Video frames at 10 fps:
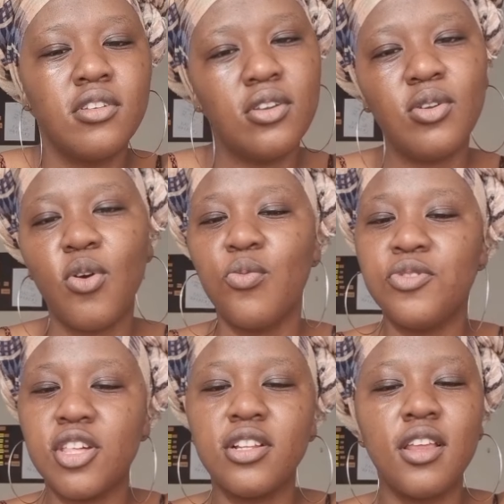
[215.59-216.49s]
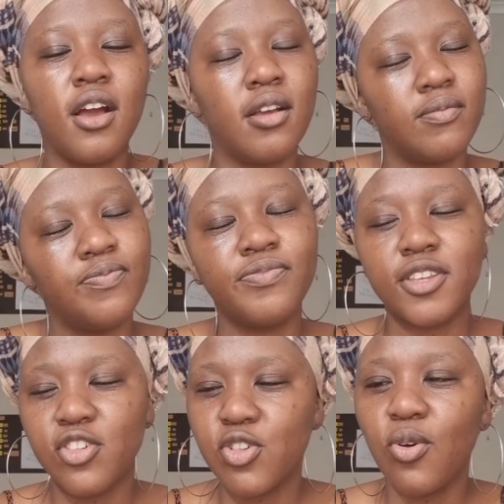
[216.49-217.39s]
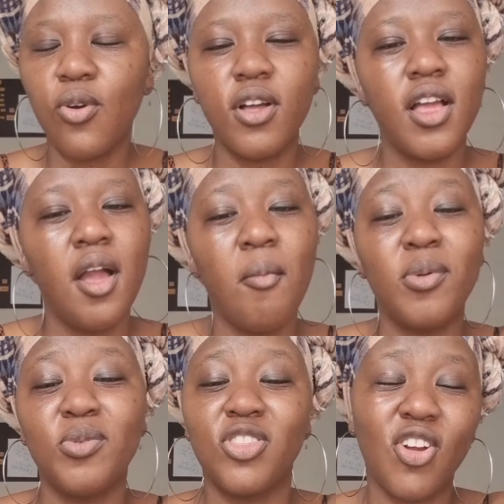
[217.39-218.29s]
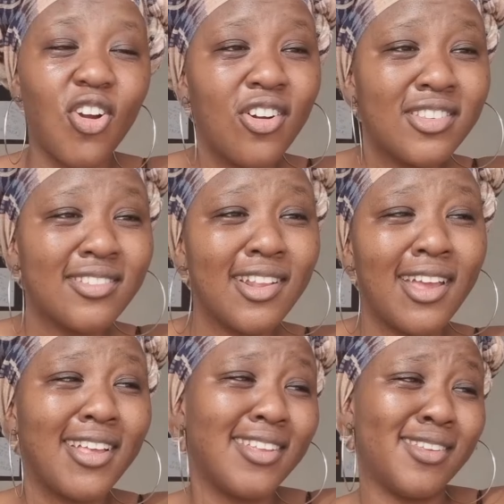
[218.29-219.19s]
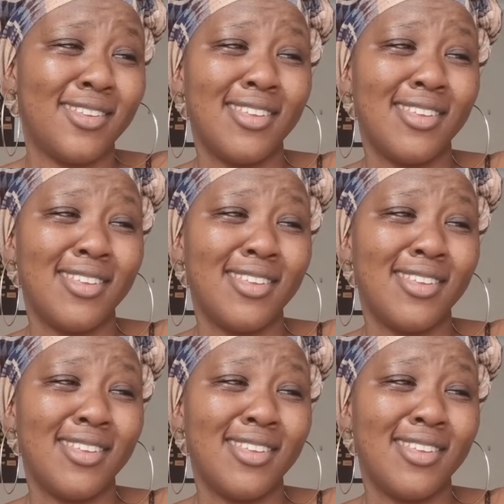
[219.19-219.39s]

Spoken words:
you know, mjita, sure. But with the girls, it's like,